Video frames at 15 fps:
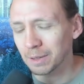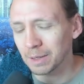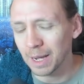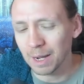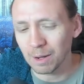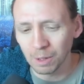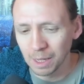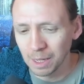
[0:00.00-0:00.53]

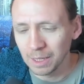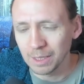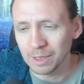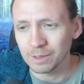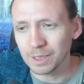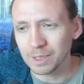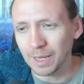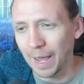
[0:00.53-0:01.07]
Now,
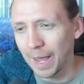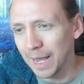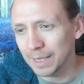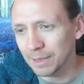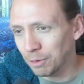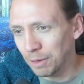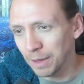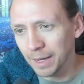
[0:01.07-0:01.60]
this
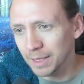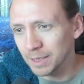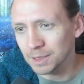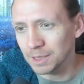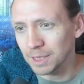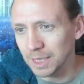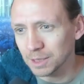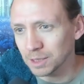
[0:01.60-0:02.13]
hand thing is
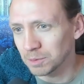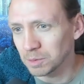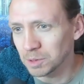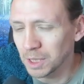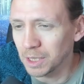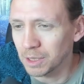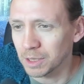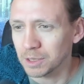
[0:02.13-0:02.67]
like some
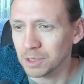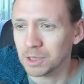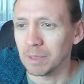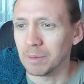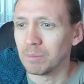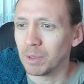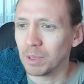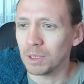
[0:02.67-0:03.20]
secret
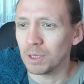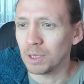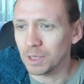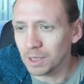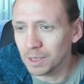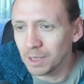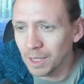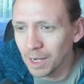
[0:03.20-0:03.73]
symbol
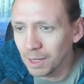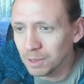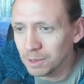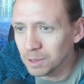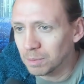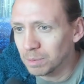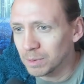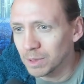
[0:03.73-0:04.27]
that, you know,
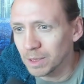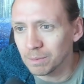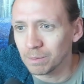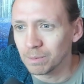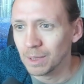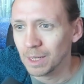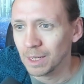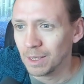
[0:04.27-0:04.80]
the
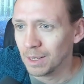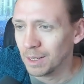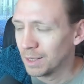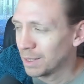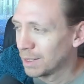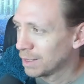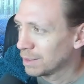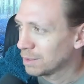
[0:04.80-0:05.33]

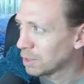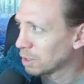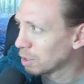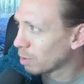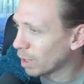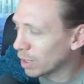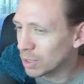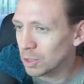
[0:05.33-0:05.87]
New
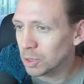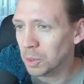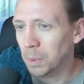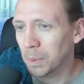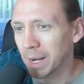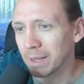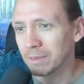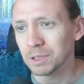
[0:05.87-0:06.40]
World Order or
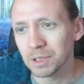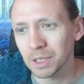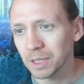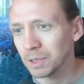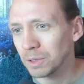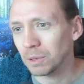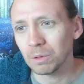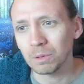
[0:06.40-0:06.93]
whatever
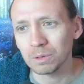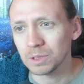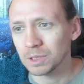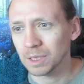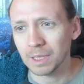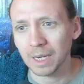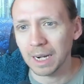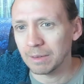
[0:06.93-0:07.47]
do
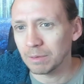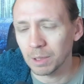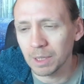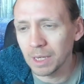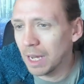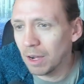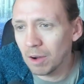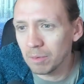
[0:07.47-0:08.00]
to let everyone
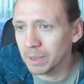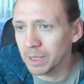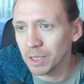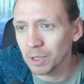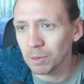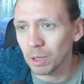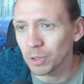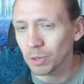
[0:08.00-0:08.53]
know I'm in the
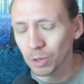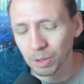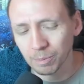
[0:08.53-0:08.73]
New World Order.